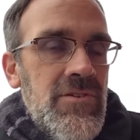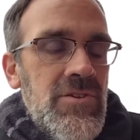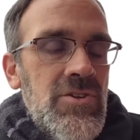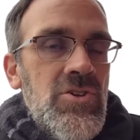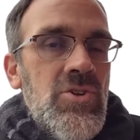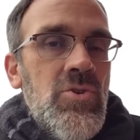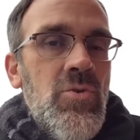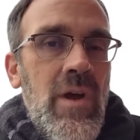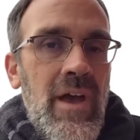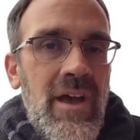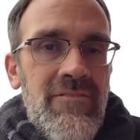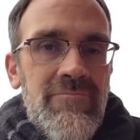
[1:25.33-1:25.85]

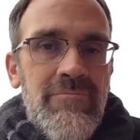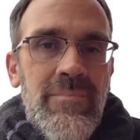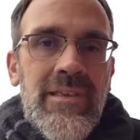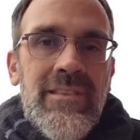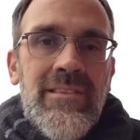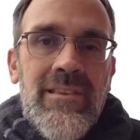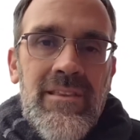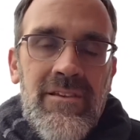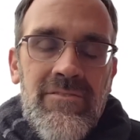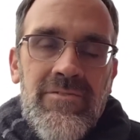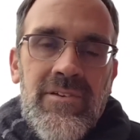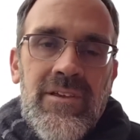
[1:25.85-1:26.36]
you have
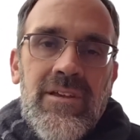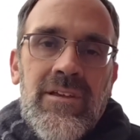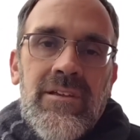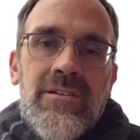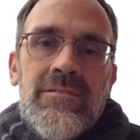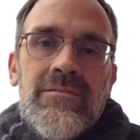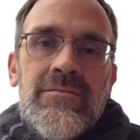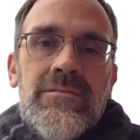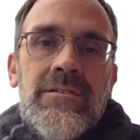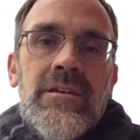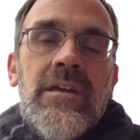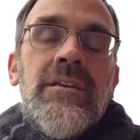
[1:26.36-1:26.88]
been living
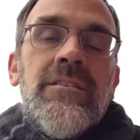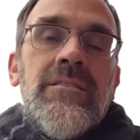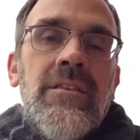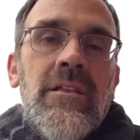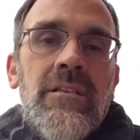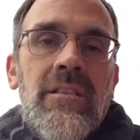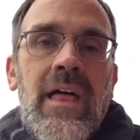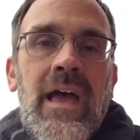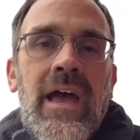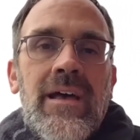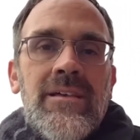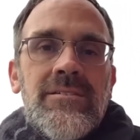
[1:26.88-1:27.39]
in the
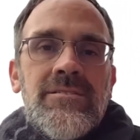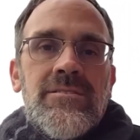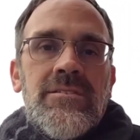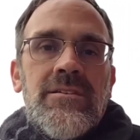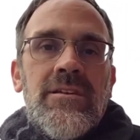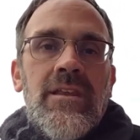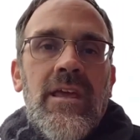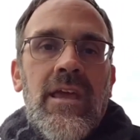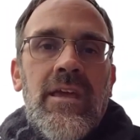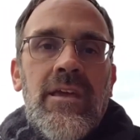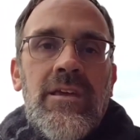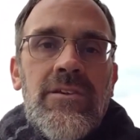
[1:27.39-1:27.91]
last
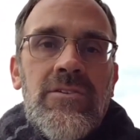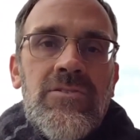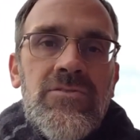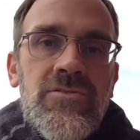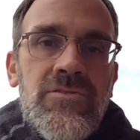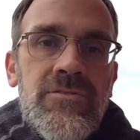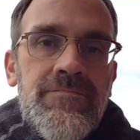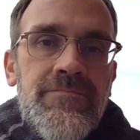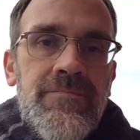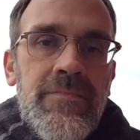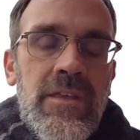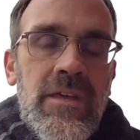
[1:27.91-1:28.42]
days.